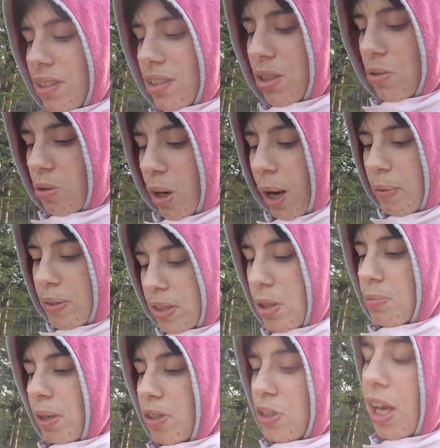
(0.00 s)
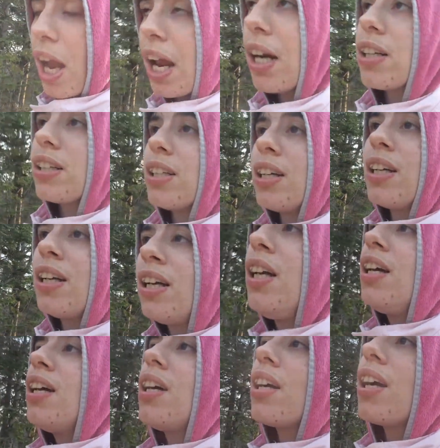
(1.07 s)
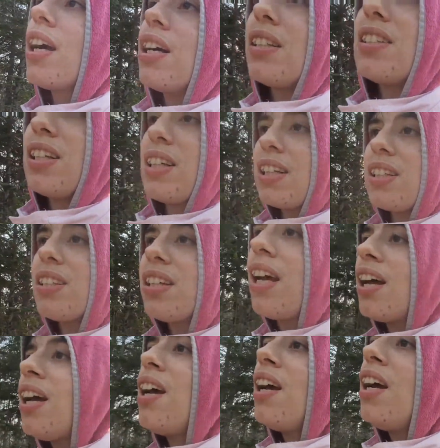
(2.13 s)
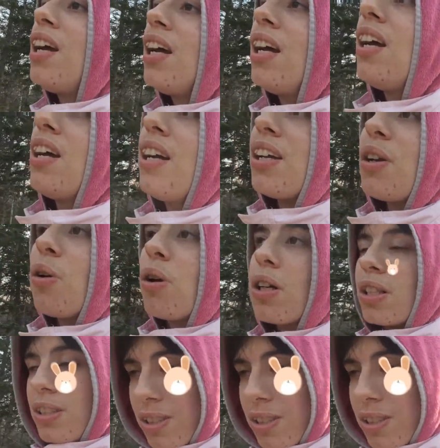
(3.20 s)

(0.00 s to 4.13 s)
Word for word: subscribing to my channel because it is your